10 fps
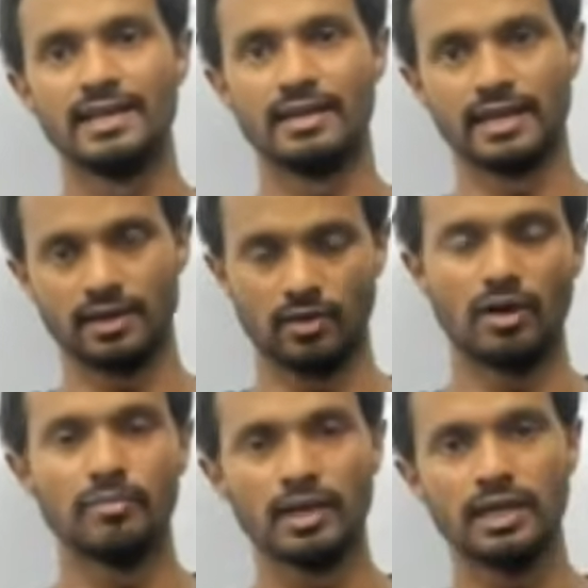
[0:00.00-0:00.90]
Like
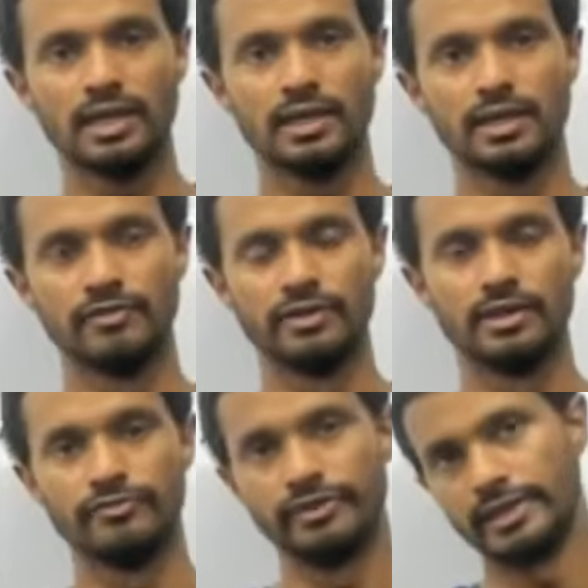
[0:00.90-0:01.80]
normally a
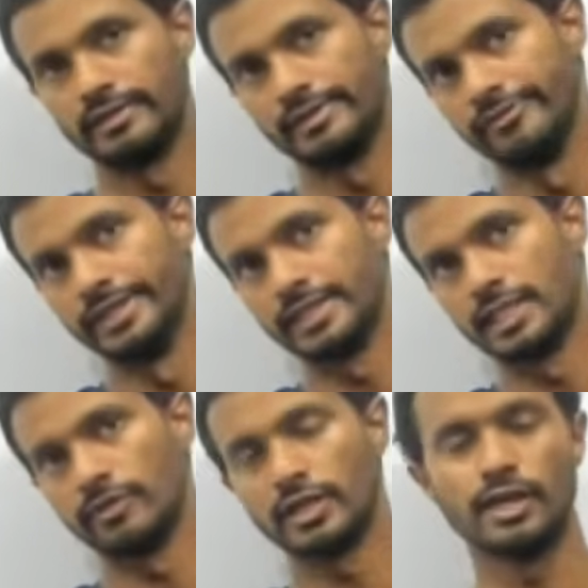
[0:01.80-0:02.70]
word
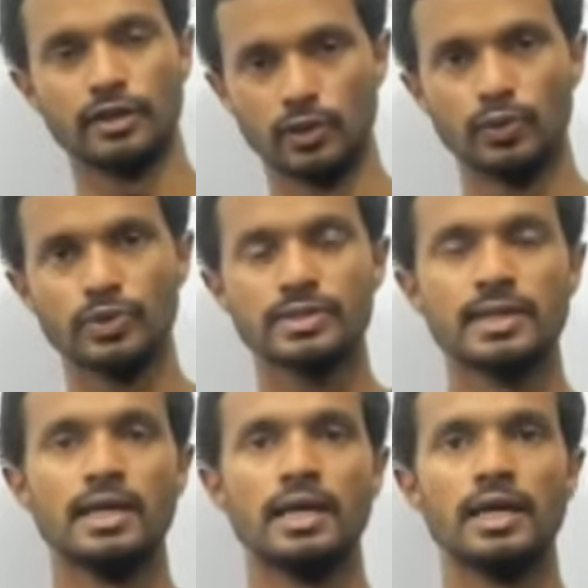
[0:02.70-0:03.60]
that we can use
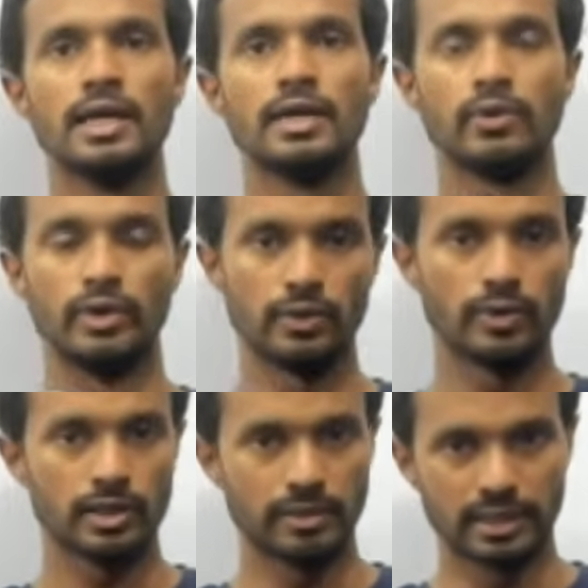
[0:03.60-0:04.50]
to
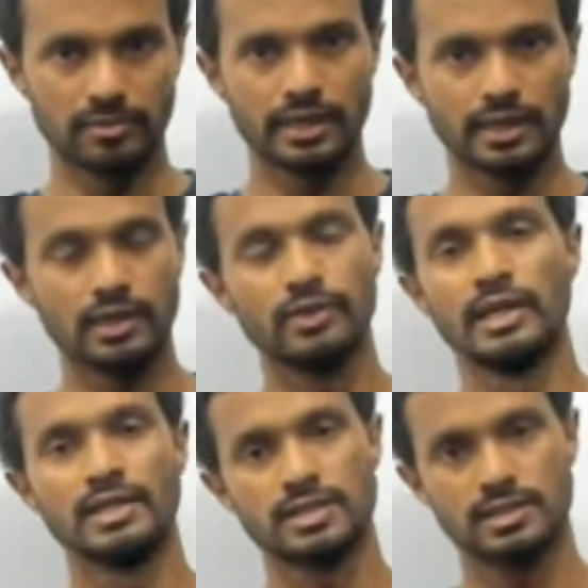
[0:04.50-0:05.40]
denote a mathematical
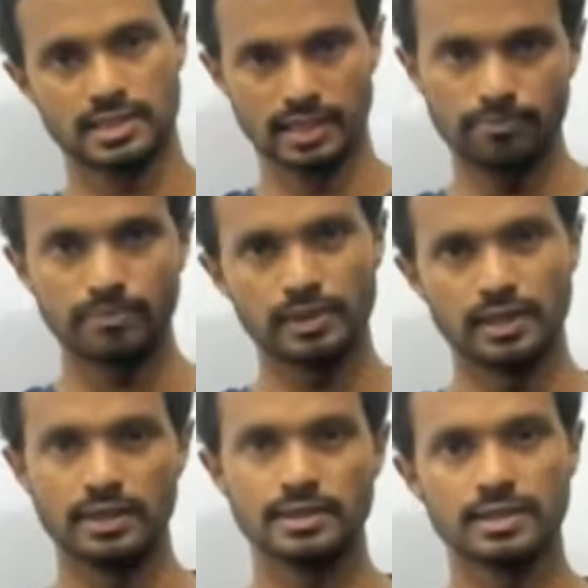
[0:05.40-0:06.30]
relationship
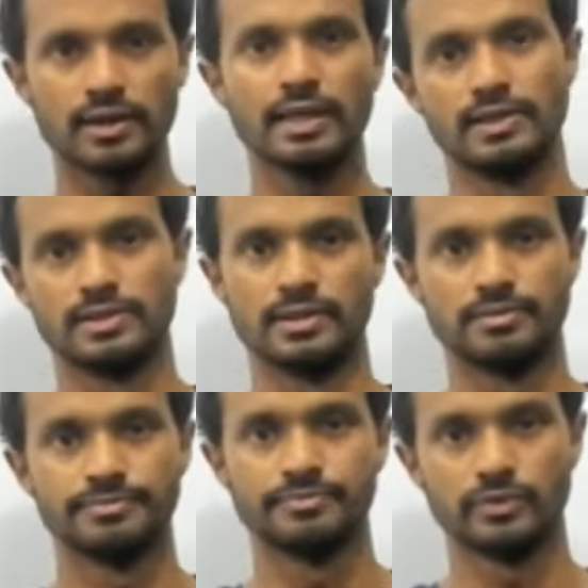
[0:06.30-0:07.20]
is a relation.
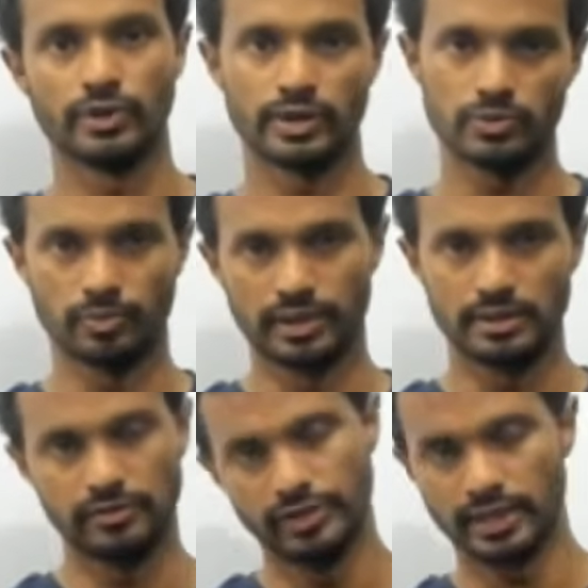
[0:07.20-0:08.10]
Okay, so
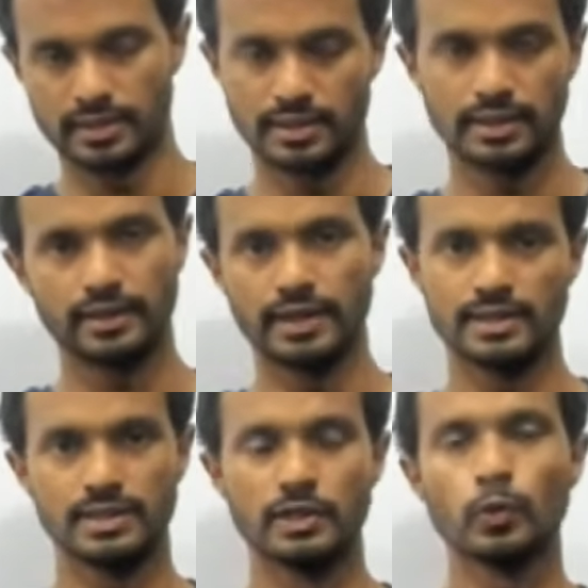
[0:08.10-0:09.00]
we can say that that
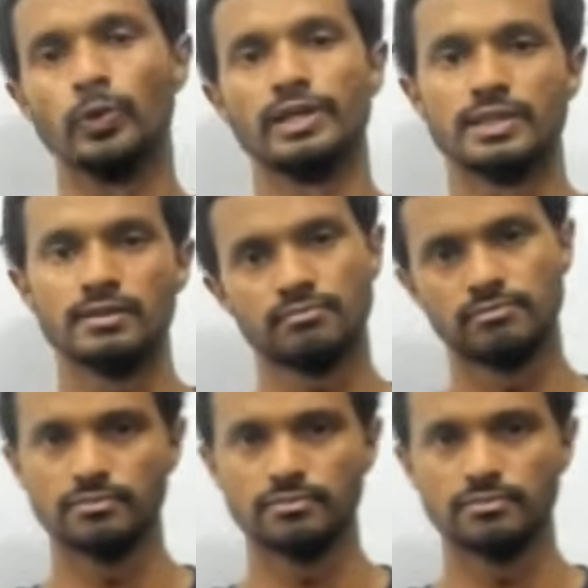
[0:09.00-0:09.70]
is a equation.